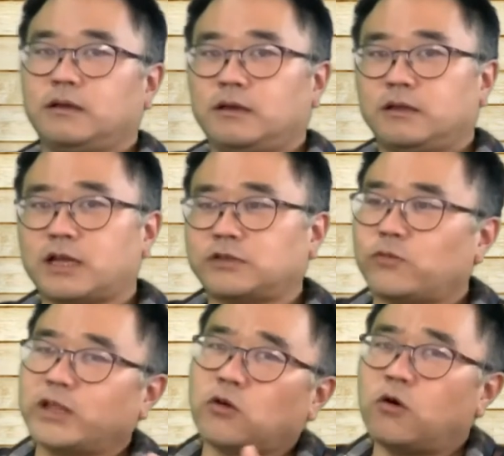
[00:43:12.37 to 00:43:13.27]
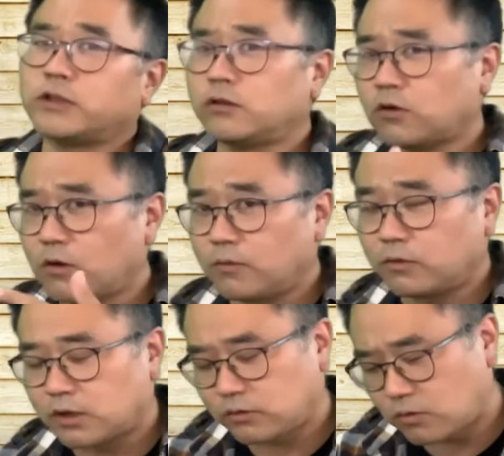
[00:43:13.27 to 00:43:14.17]
that went on and on
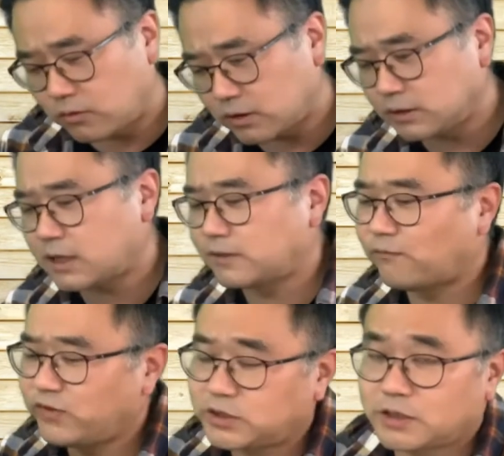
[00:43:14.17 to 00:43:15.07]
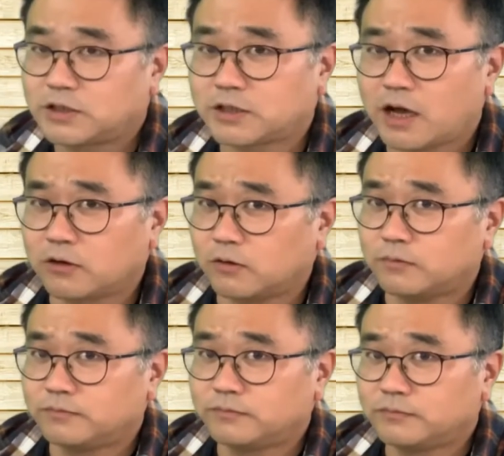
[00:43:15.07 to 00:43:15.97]
and on, and that's vicious circle.
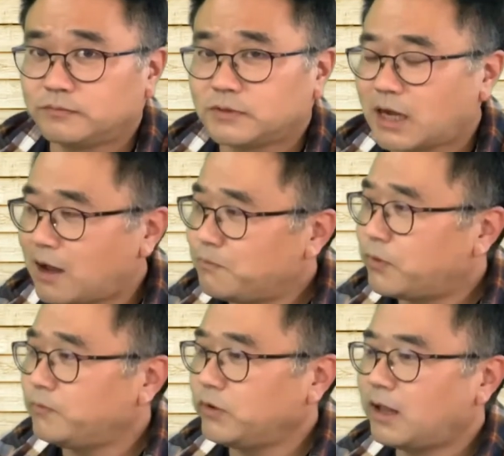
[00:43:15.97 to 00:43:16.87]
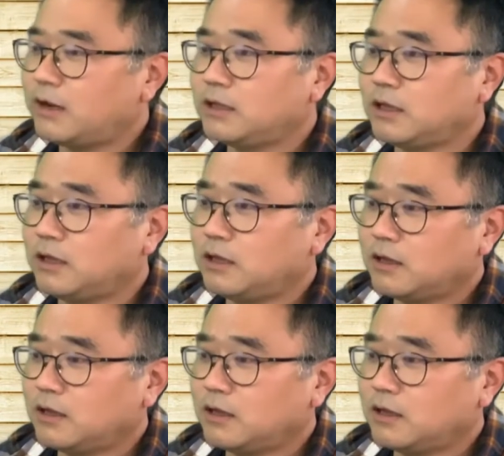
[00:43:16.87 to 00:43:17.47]
Unpopularity